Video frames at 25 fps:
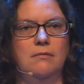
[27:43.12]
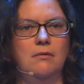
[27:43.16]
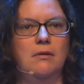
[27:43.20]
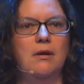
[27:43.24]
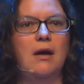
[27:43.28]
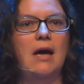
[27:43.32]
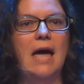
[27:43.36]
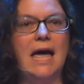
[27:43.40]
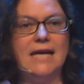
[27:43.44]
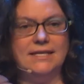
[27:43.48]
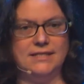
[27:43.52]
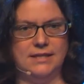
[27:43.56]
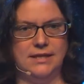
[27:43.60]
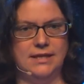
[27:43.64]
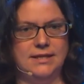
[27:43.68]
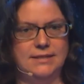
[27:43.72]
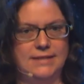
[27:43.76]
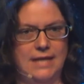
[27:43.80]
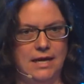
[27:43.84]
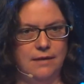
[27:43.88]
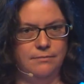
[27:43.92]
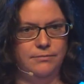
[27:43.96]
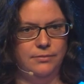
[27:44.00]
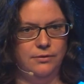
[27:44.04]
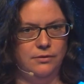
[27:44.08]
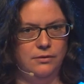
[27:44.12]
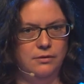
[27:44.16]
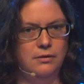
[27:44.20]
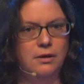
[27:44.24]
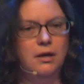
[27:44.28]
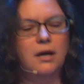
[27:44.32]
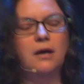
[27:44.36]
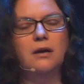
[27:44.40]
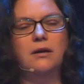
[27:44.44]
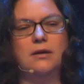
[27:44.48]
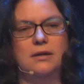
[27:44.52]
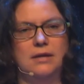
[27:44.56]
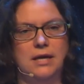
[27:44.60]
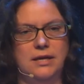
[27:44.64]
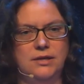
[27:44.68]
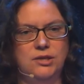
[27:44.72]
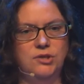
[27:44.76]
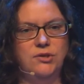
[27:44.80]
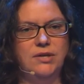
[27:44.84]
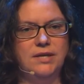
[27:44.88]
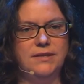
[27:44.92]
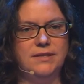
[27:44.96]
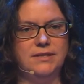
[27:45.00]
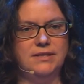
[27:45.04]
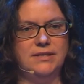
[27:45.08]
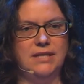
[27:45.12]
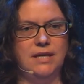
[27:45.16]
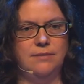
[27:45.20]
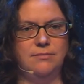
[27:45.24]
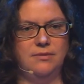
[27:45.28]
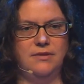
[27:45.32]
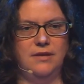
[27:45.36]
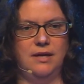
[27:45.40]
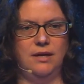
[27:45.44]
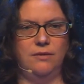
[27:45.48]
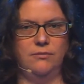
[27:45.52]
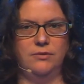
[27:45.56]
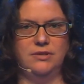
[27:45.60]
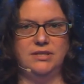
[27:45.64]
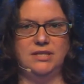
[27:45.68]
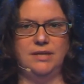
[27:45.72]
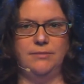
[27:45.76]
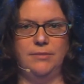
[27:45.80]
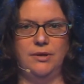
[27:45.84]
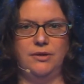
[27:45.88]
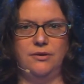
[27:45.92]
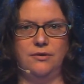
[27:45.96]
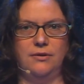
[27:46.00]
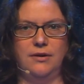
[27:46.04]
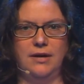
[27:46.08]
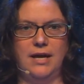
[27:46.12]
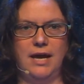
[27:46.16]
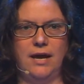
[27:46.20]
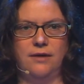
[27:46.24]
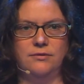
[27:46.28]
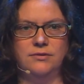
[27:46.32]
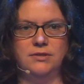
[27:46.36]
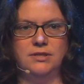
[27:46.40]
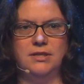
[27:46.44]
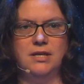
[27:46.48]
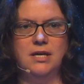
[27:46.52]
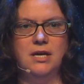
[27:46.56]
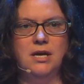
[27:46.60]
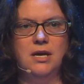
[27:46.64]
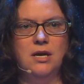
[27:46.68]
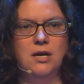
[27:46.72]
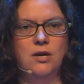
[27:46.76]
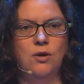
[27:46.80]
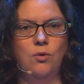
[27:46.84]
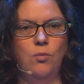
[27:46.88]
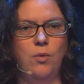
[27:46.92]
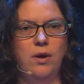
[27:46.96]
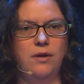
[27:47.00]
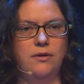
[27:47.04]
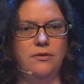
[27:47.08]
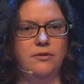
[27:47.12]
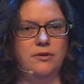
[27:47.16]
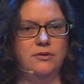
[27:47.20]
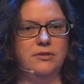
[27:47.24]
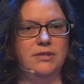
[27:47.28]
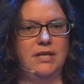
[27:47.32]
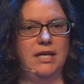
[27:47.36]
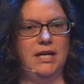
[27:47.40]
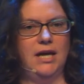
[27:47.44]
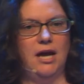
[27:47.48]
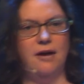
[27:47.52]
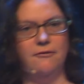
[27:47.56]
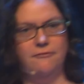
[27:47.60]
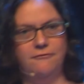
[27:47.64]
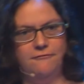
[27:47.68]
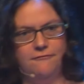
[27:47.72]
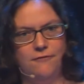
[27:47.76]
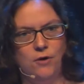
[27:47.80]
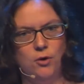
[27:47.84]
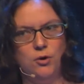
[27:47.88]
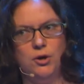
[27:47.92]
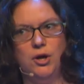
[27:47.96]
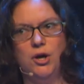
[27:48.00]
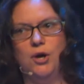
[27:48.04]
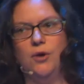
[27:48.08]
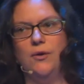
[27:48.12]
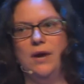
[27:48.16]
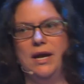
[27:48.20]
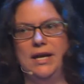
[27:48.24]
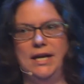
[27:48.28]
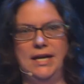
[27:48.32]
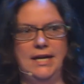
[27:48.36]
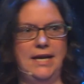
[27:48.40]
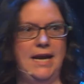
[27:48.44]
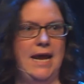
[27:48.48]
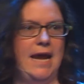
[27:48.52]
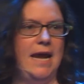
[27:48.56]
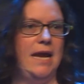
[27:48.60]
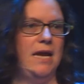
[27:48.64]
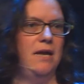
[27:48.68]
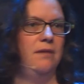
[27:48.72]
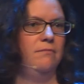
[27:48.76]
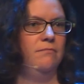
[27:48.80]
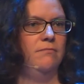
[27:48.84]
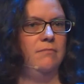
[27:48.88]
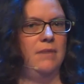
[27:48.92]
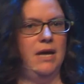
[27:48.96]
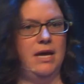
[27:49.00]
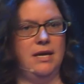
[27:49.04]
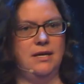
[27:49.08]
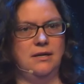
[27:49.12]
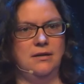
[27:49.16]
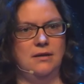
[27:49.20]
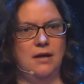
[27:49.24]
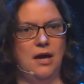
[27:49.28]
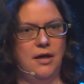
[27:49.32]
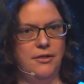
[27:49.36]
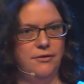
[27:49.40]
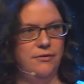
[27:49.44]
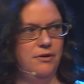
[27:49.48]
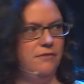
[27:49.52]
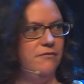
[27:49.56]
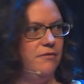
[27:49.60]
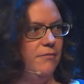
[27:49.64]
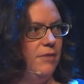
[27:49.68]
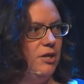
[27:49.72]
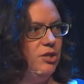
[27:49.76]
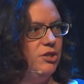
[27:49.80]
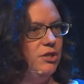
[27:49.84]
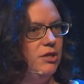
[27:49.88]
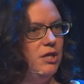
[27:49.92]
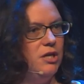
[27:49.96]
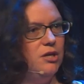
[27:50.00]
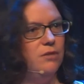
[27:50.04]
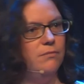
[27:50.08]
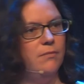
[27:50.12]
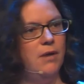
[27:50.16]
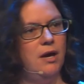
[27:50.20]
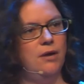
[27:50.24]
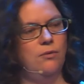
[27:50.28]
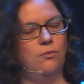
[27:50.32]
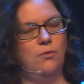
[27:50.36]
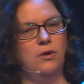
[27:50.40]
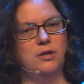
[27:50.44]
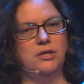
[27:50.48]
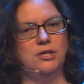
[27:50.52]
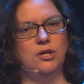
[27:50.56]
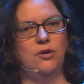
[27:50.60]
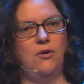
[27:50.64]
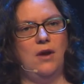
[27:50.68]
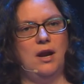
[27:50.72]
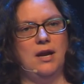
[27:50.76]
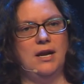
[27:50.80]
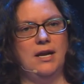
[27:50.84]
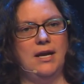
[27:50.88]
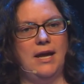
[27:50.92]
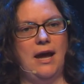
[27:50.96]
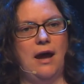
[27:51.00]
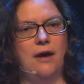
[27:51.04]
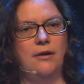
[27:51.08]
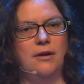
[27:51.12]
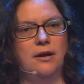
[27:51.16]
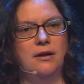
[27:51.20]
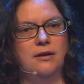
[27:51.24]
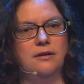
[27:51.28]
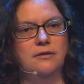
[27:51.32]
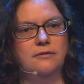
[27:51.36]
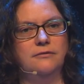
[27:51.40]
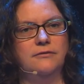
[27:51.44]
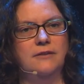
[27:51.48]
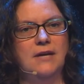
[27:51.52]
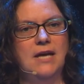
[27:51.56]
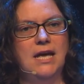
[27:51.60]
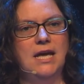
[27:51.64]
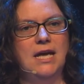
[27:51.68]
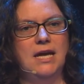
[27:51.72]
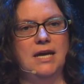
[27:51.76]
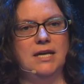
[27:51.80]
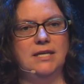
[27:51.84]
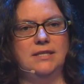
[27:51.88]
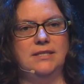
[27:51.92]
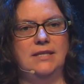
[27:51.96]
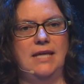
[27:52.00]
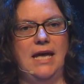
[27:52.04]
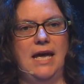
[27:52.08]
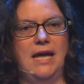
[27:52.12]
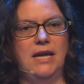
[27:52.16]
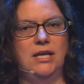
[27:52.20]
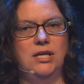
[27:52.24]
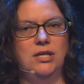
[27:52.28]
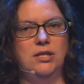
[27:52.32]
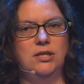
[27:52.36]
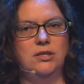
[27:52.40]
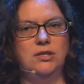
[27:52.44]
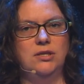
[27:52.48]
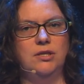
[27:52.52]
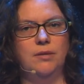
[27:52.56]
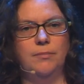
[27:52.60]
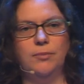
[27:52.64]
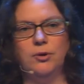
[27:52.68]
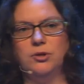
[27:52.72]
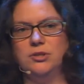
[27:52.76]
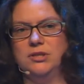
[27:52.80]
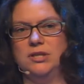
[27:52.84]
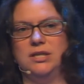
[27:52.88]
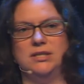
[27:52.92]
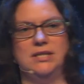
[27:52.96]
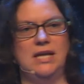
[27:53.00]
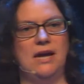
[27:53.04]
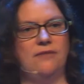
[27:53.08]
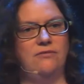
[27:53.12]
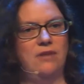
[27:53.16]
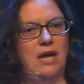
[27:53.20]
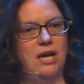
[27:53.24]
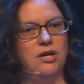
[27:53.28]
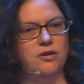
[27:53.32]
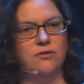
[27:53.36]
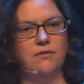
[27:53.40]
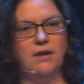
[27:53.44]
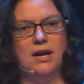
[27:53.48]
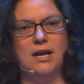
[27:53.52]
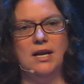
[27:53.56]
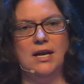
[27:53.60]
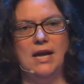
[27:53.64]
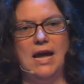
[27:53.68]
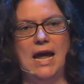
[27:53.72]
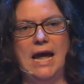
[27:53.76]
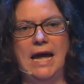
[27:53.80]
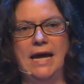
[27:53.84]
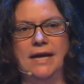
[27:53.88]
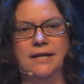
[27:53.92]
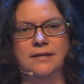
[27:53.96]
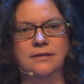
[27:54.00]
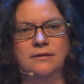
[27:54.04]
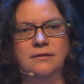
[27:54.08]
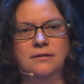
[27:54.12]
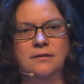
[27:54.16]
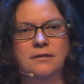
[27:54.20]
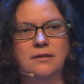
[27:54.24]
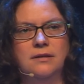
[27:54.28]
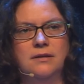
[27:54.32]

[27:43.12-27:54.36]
as an example, and you get the same thing with some other accounts, where there's like a photo and a name and other information that you might want to create an account out of, is that the person doesn't have to enter it, and